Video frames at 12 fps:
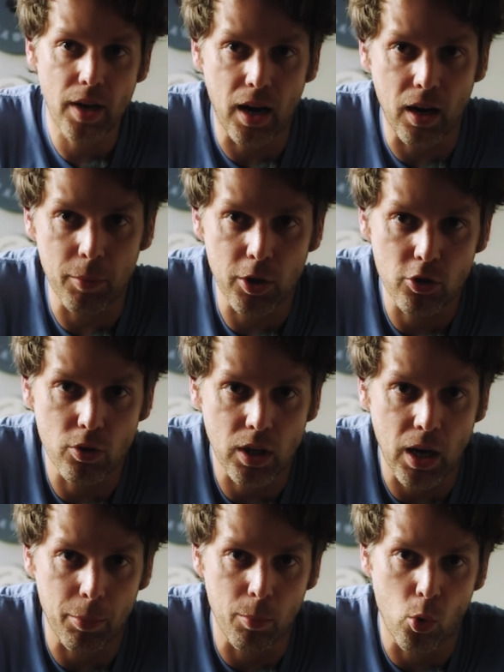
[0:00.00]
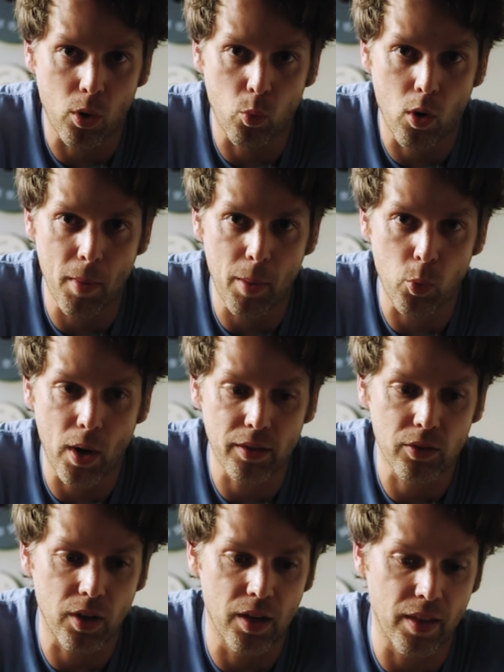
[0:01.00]
yeah, I'm gonna do a couple more warm-up
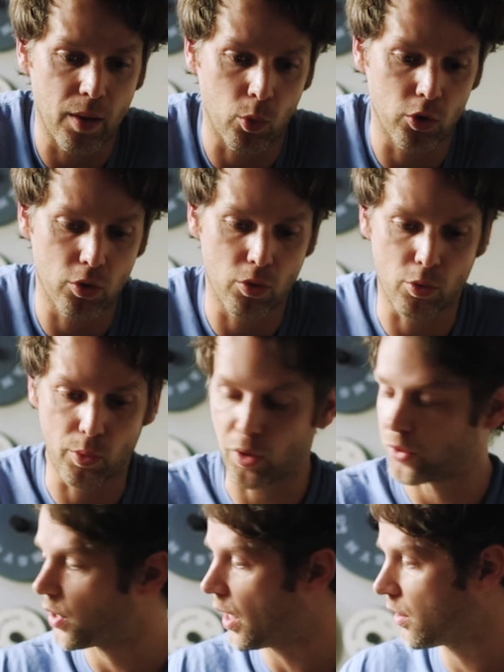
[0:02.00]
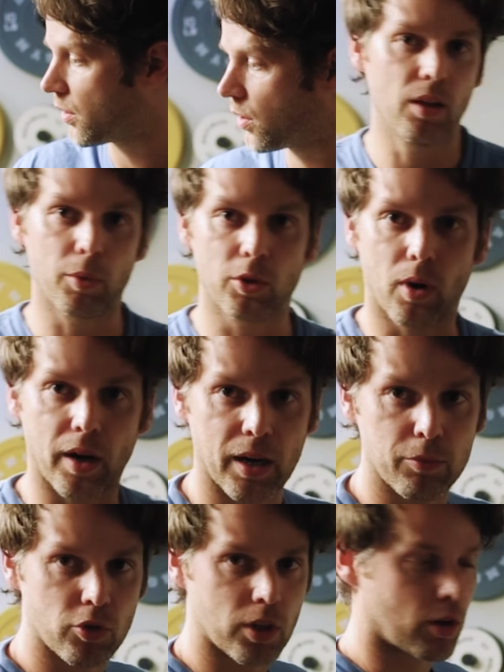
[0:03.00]
weights, and then we'll do the real sets, and then we'll do our
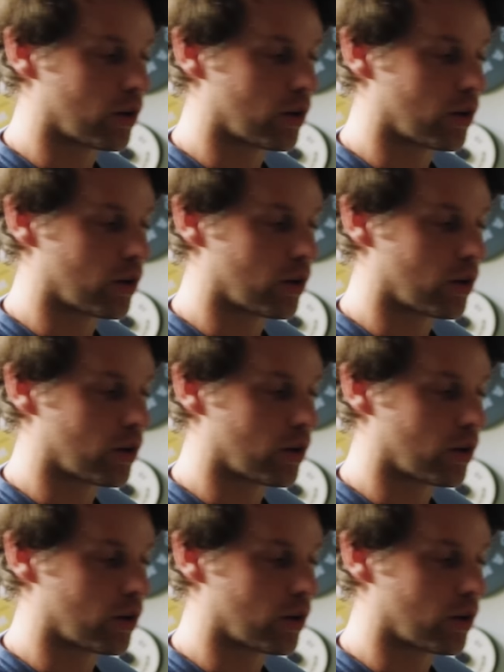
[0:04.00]
hamstring